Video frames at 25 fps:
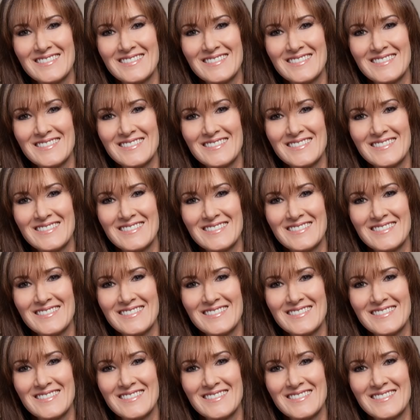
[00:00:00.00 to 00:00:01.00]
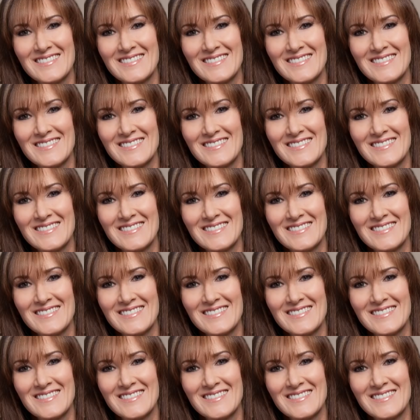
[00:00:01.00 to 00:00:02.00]

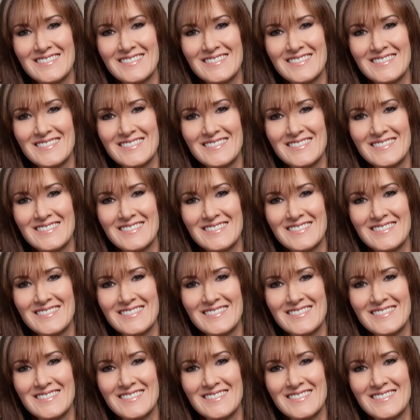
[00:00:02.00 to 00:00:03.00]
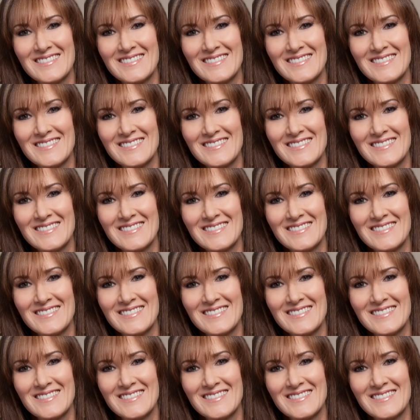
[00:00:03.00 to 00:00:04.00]

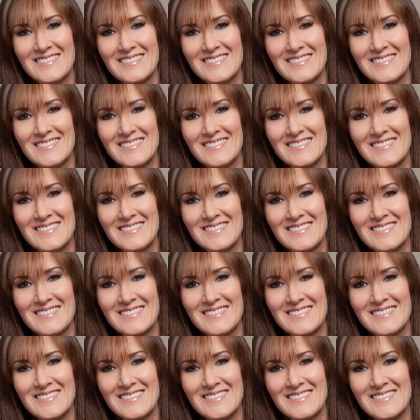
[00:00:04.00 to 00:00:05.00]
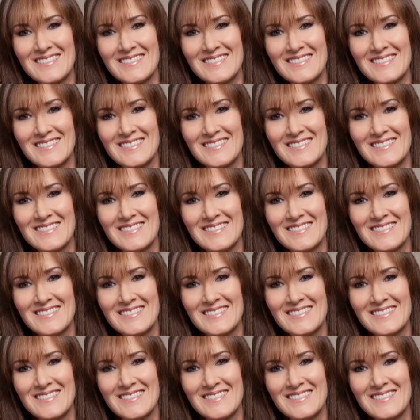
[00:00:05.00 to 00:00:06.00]

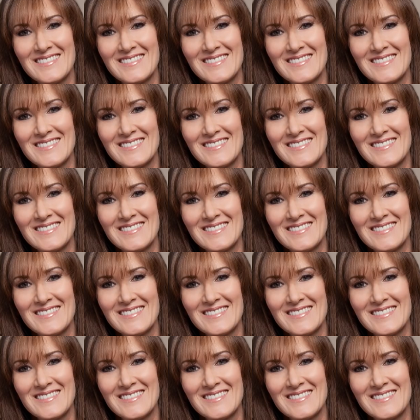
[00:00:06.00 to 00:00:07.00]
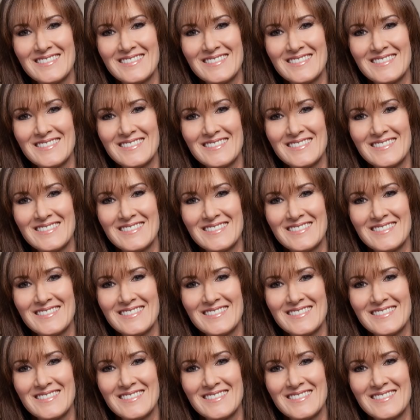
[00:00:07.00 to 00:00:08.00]
(no lip movement)